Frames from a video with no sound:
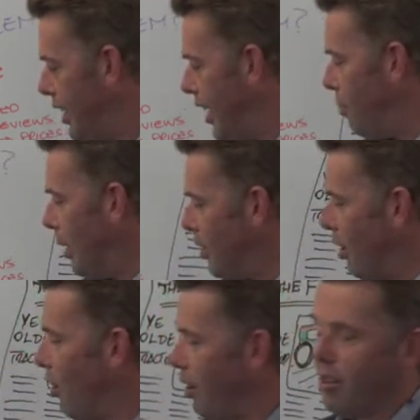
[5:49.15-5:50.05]
It builds
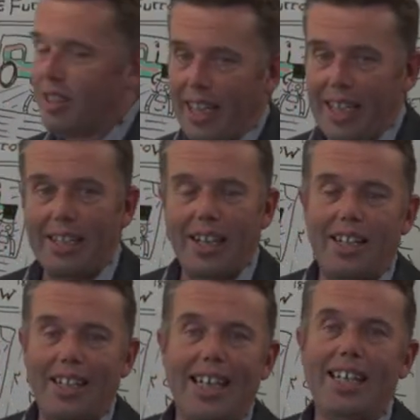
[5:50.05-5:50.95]
loyalty.
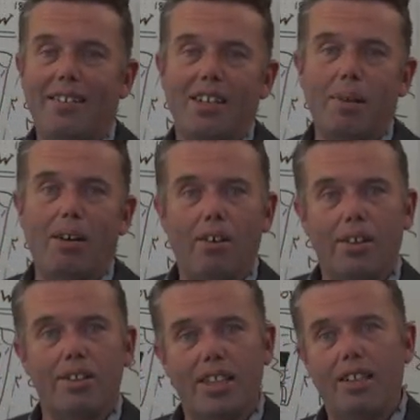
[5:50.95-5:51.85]
And the key thing about
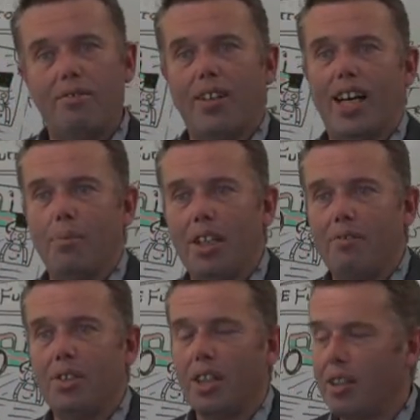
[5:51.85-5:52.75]
loyalty in farming,
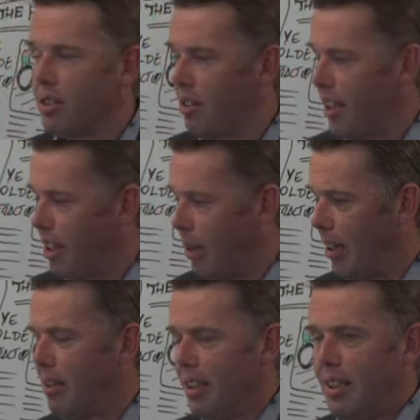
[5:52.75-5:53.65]
you've only got to think about